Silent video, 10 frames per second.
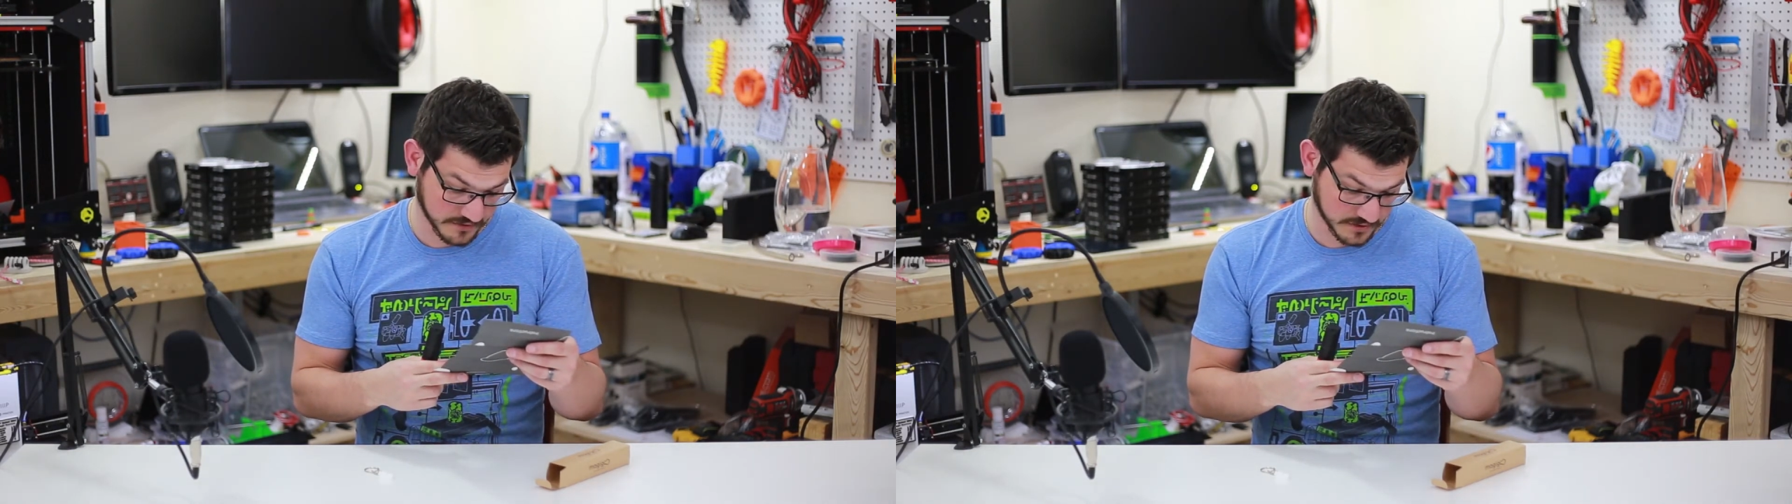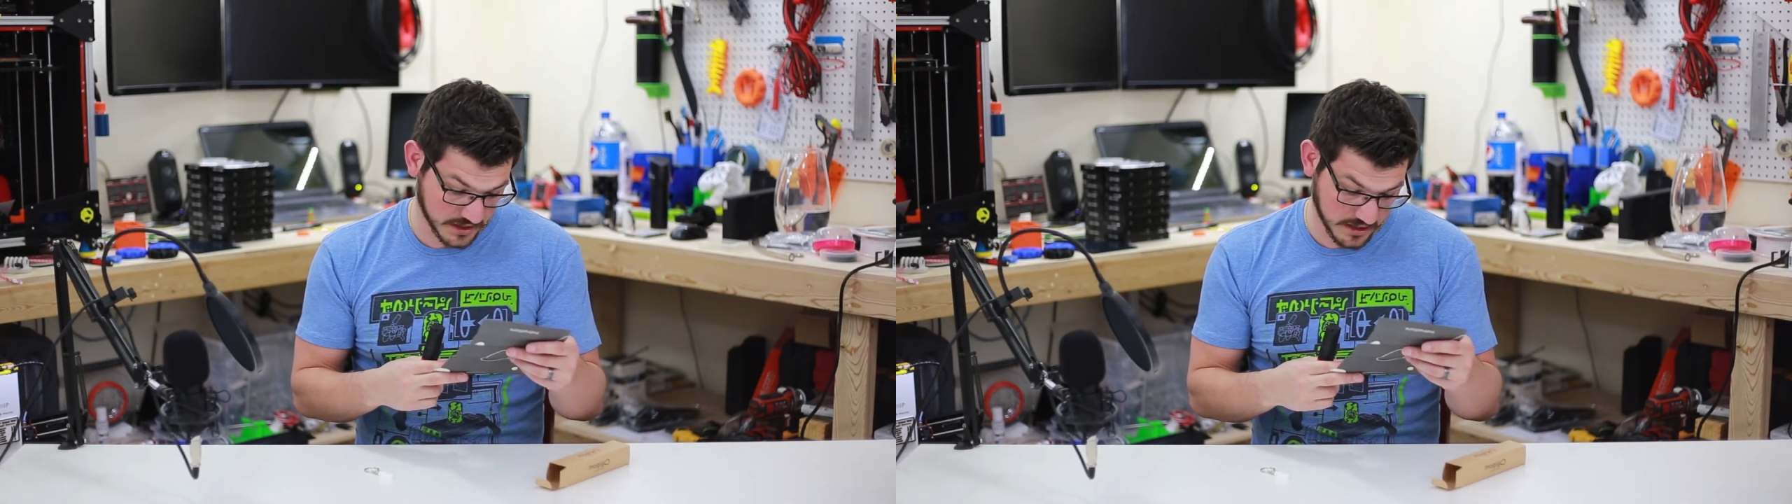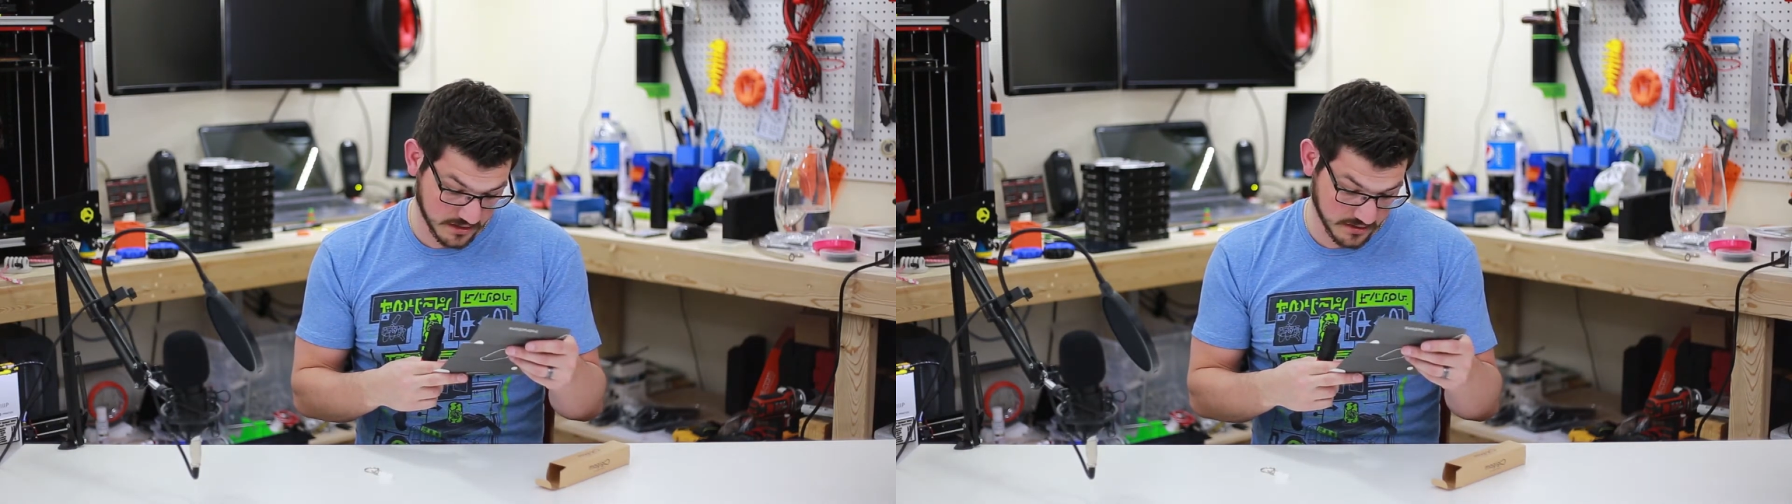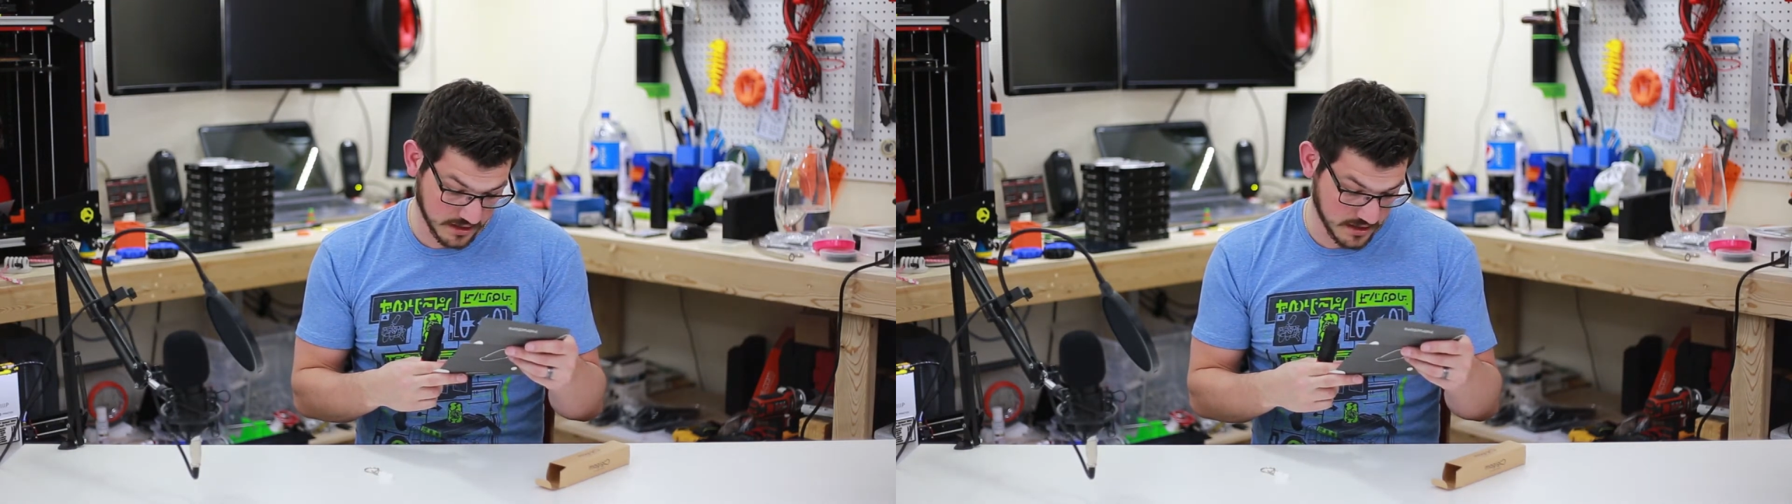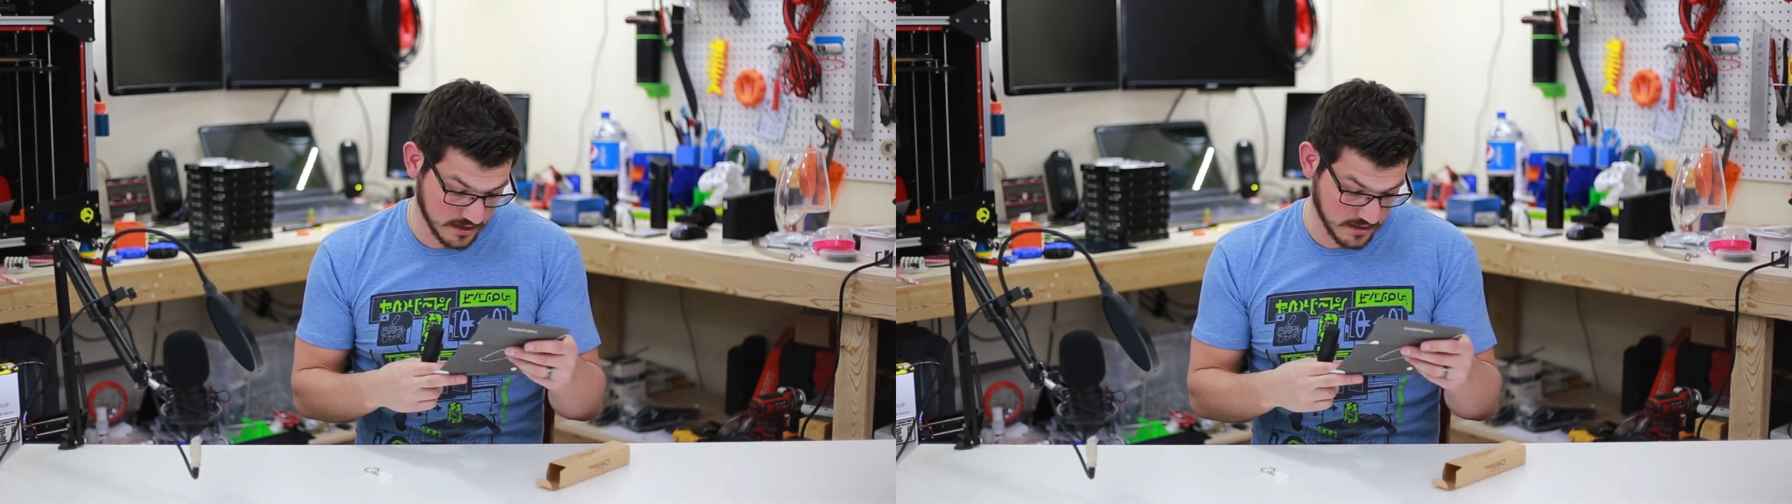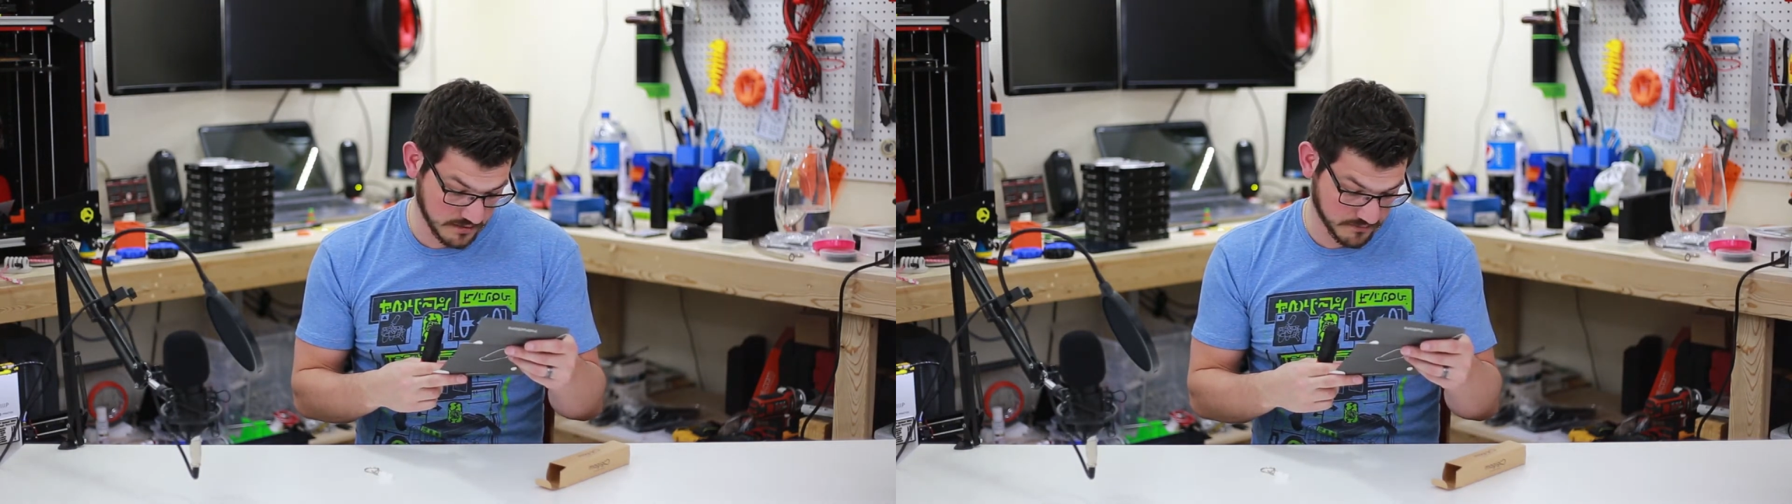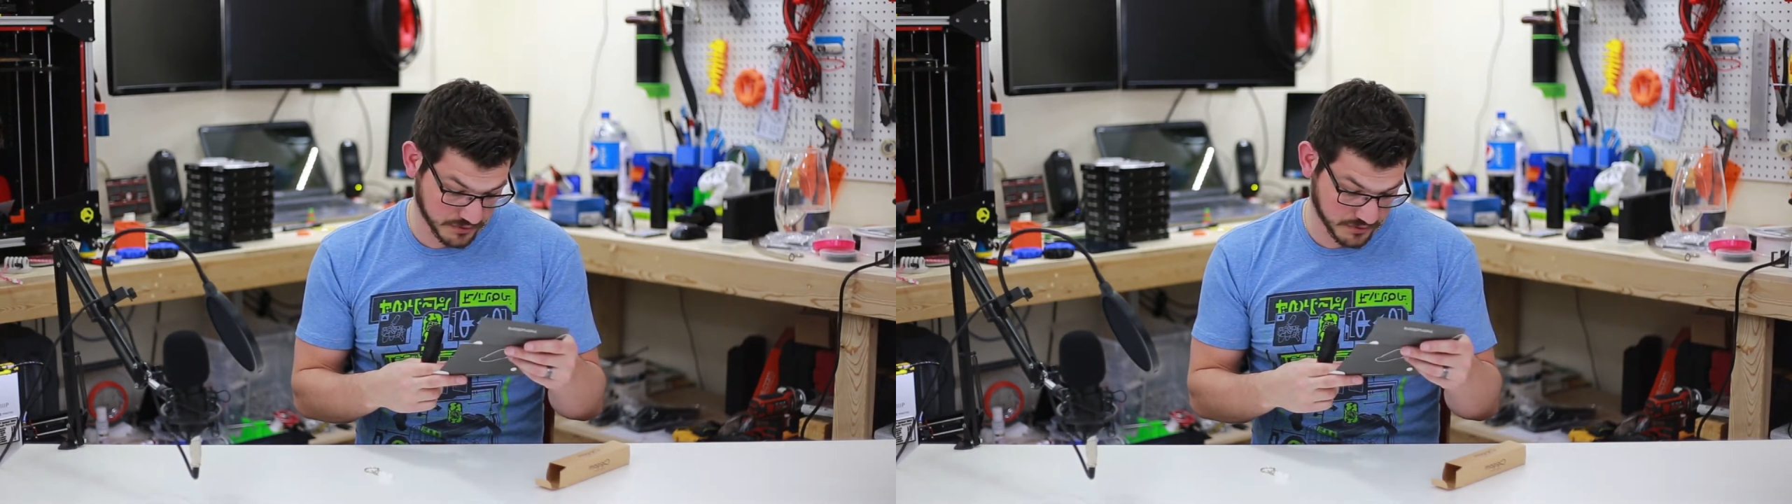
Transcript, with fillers: clean the